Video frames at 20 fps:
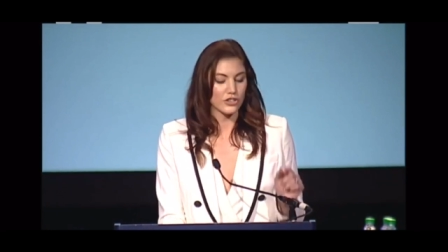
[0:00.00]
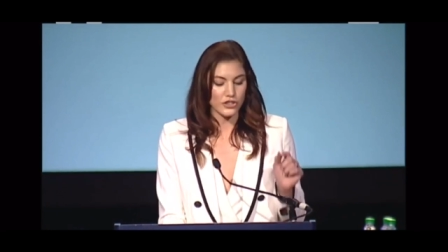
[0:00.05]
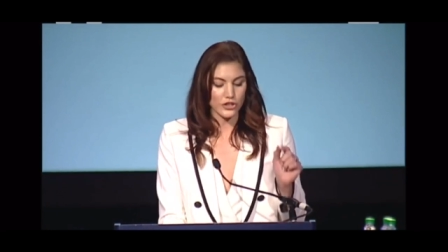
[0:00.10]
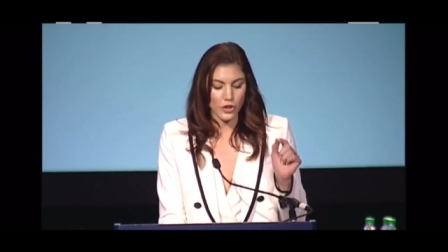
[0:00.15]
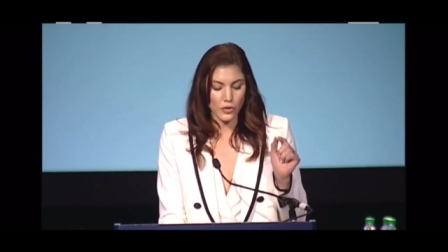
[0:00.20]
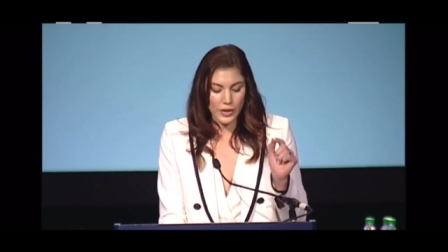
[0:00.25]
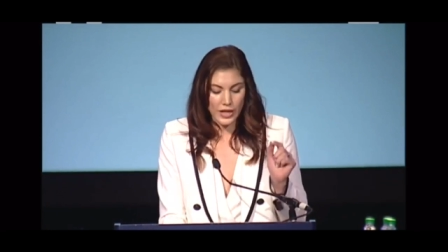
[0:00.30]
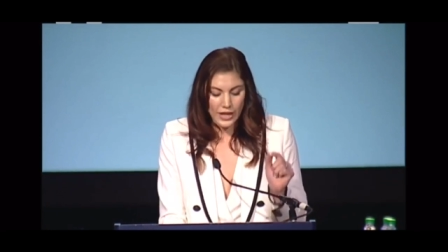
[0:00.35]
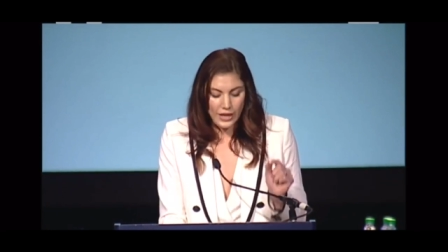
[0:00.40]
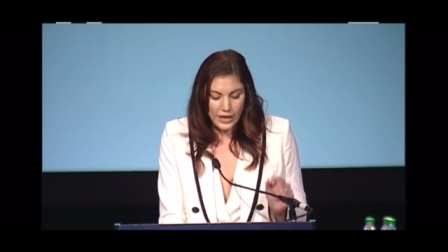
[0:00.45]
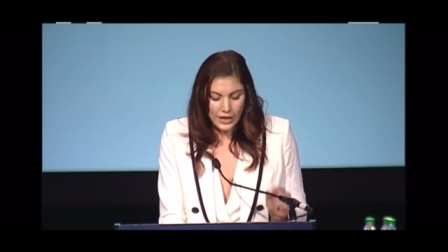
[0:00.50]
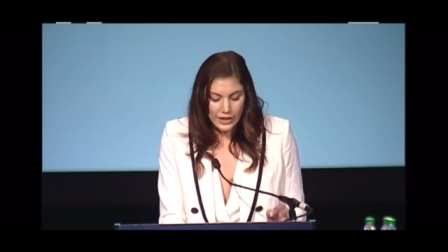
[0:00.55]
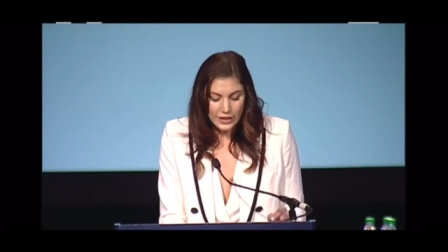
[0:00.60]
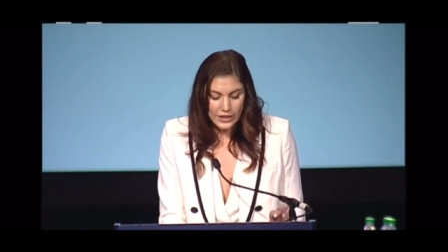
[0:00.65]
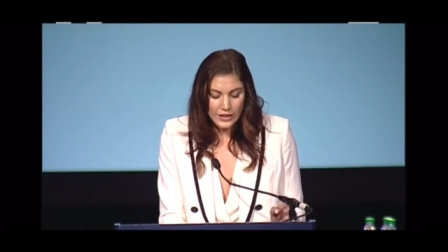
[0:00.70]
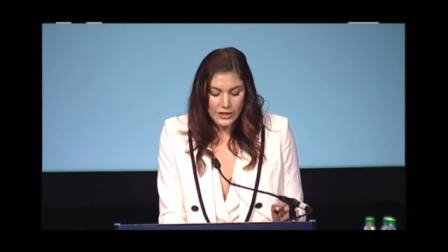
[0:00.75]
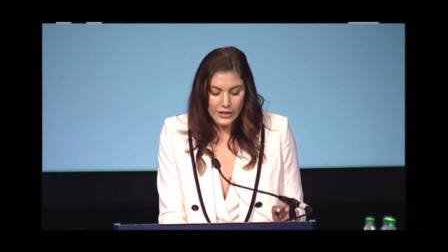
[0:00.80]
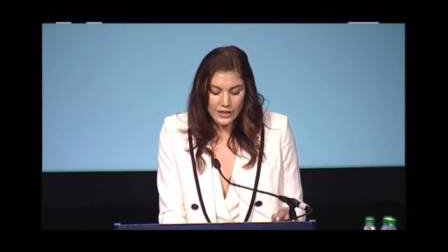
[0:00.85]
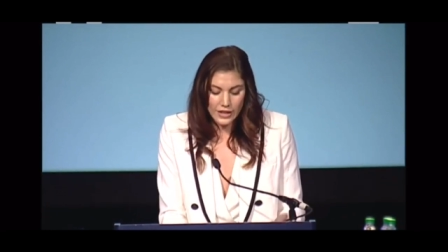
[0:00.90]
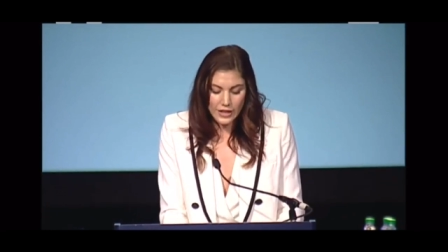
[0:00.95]
showed
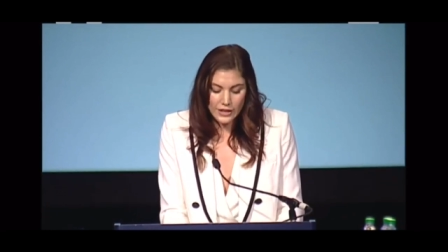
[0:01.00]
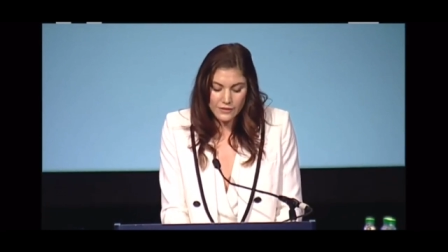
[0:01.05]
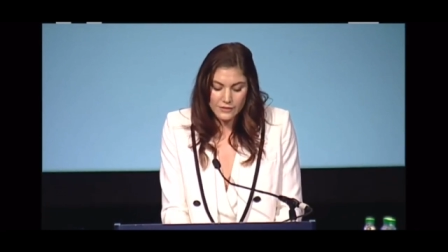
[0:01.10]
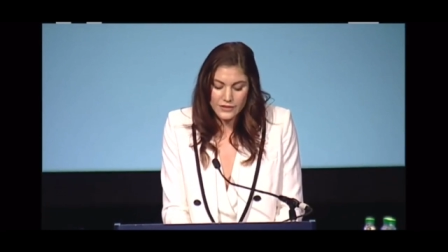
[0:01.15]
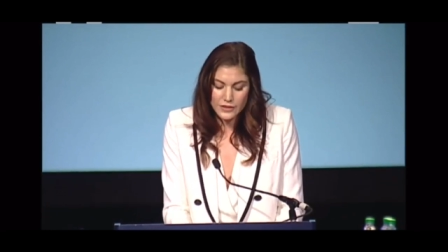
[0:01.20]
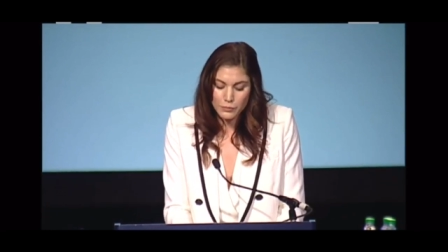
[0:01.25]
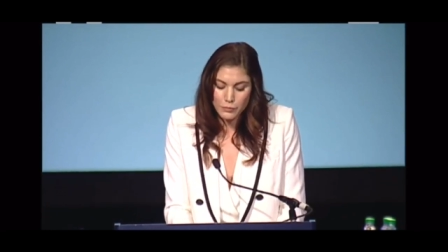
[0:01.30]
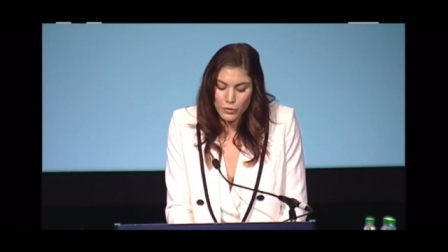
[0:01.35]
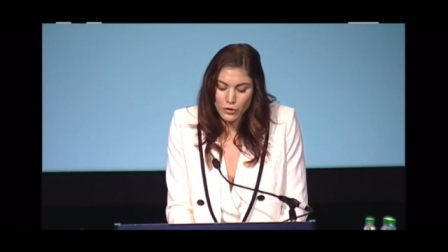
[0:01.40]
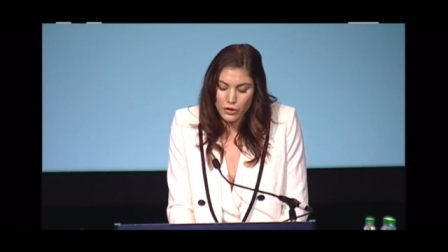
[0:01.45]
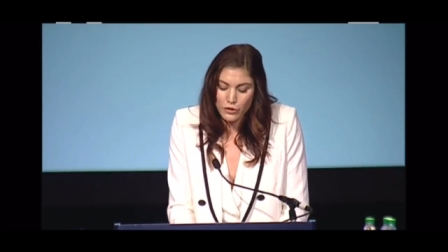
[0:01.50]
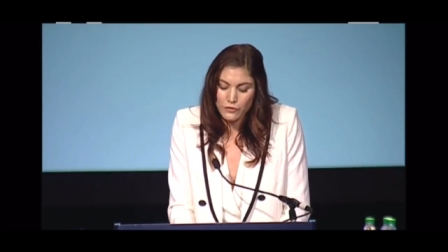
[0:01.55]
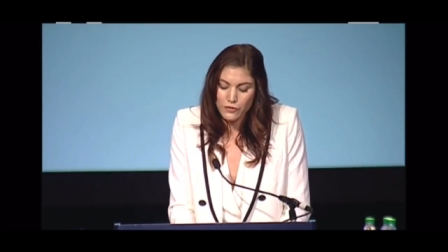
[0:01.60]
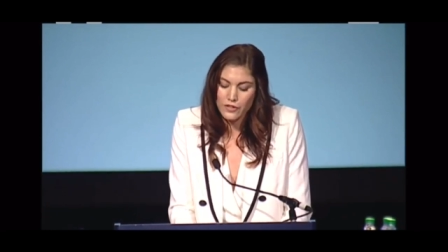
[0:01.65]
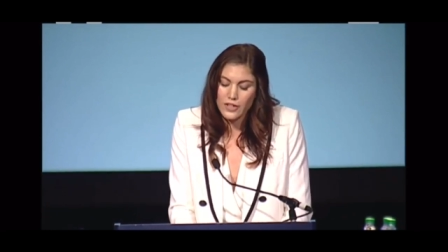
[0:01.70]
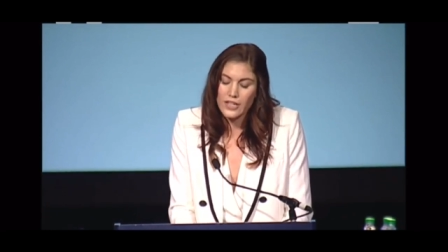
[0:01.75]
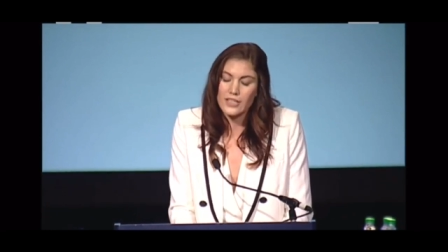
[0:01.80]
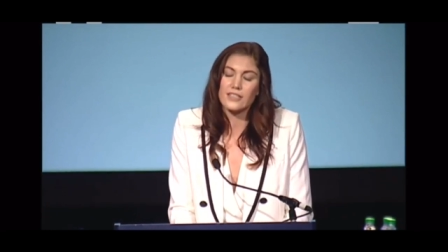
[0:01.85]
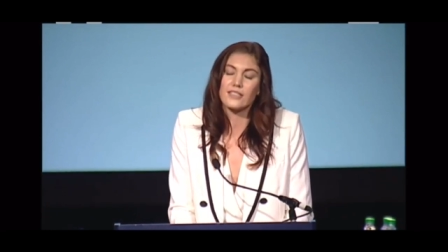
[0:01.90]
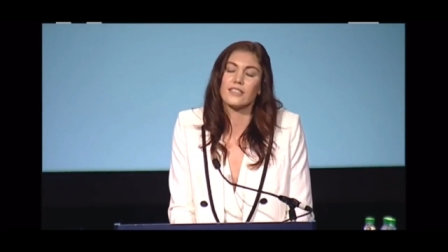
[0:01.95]
any kind of
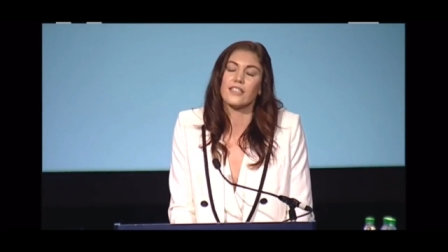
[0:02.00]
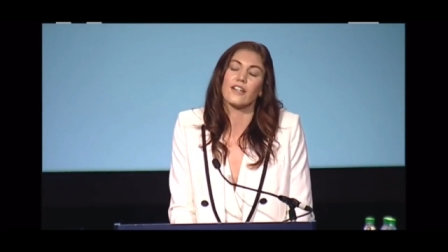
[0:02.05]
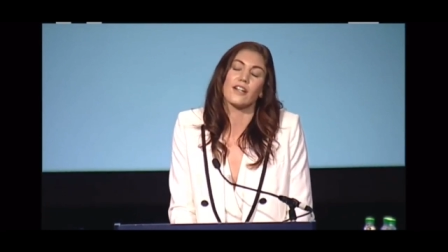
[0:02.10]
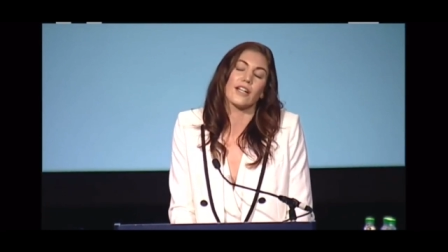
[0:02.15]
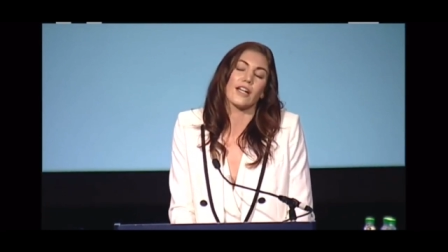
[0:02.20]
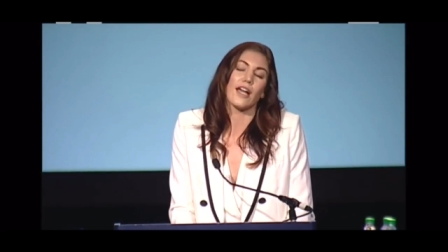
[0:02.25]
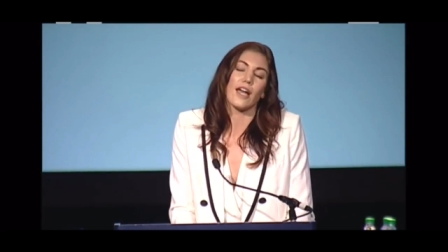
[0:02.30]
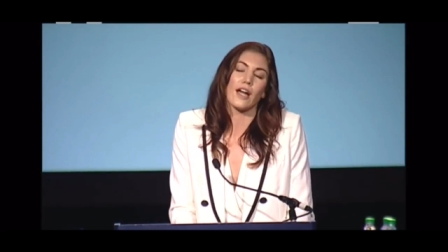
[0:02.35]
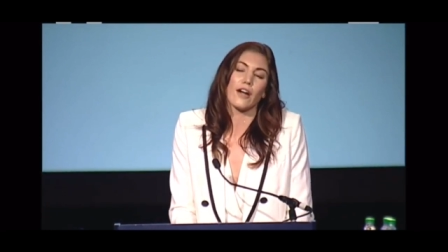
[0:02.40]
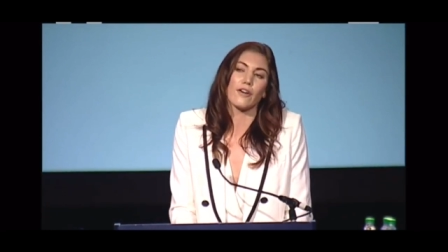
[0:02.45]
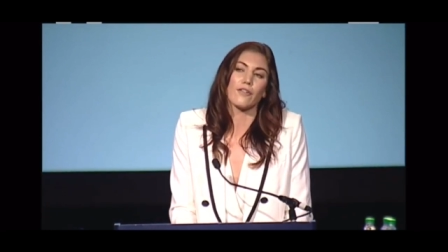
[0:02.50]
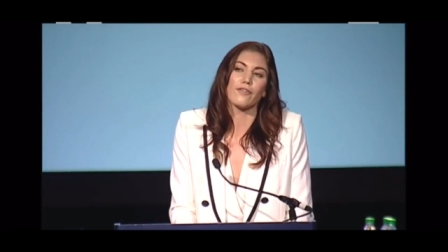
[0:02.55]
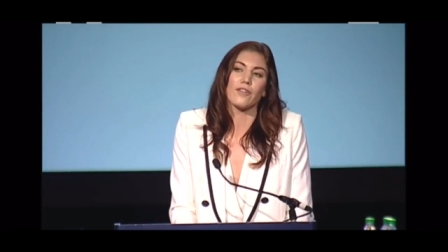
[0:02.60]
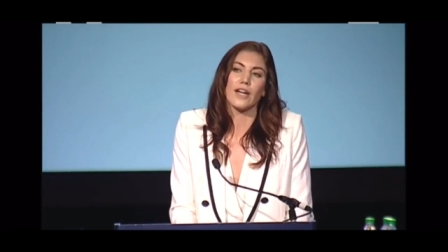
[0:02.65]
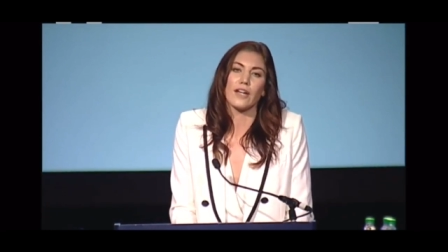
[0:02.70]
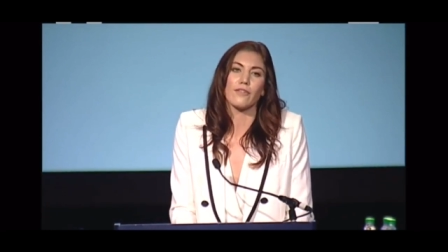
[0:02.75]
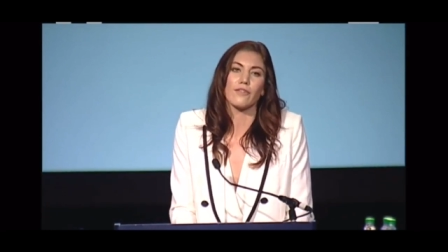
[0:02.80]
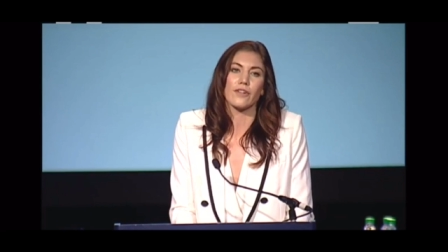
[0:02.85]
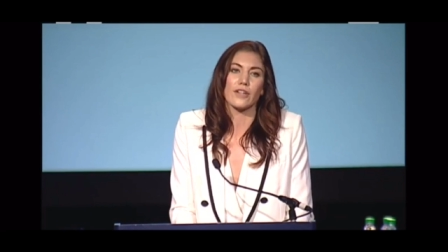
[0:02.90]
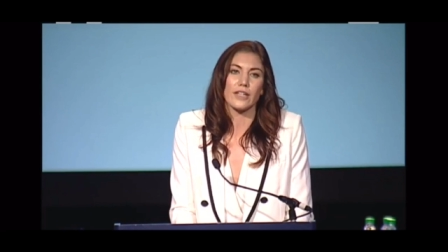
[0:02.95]
support for us during our
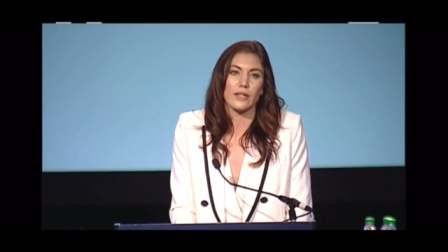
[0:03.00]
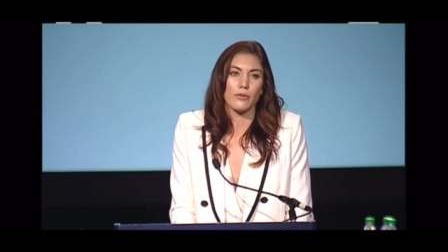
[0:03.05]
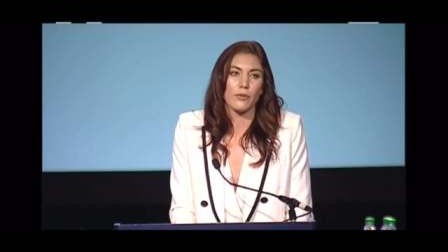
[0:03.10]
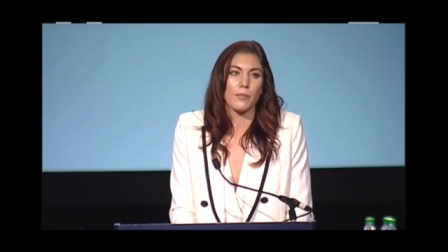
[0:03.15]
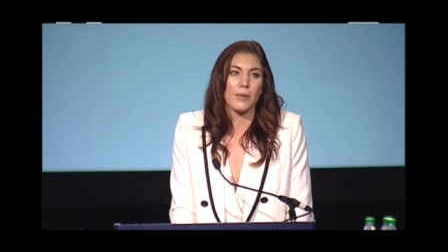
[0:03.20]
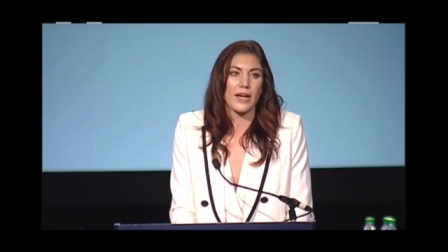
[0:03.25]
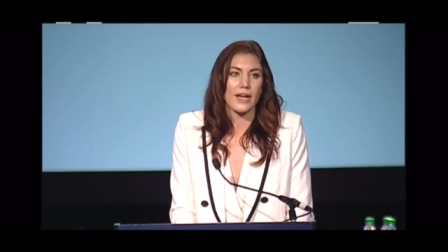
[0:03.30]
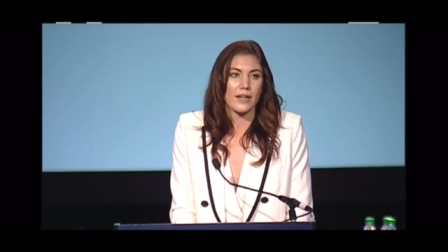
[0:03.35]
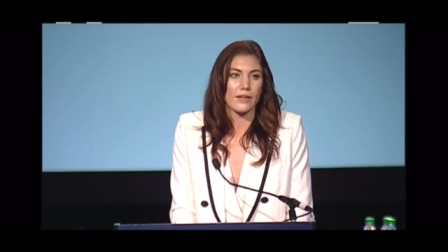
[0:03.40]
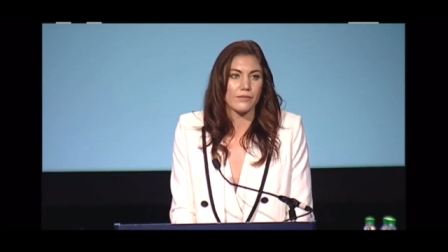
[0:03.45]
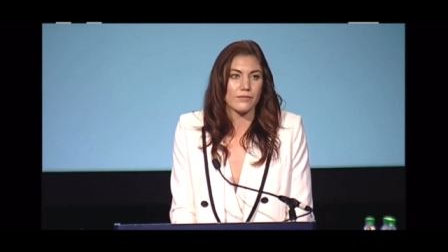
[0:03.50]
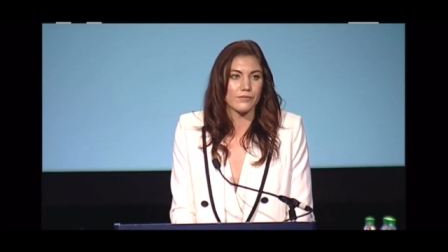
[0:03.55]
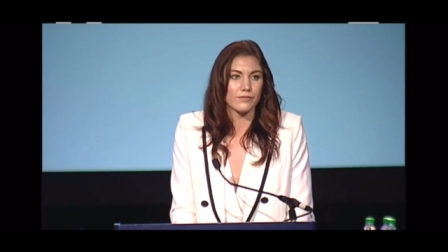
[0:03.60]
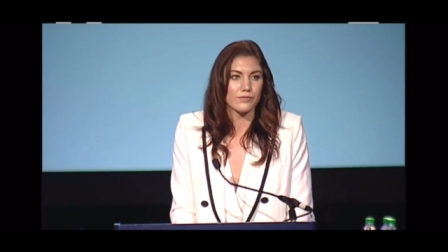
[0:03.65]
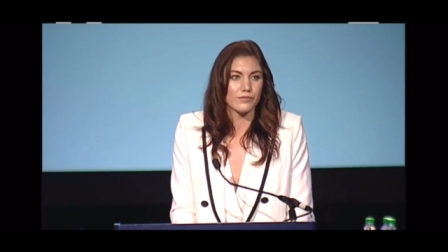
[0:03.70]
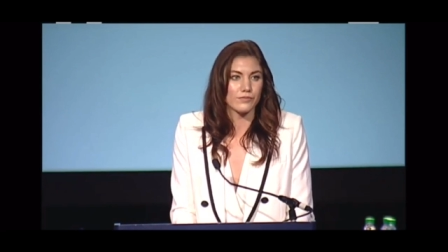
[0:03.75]
fight for equal pay.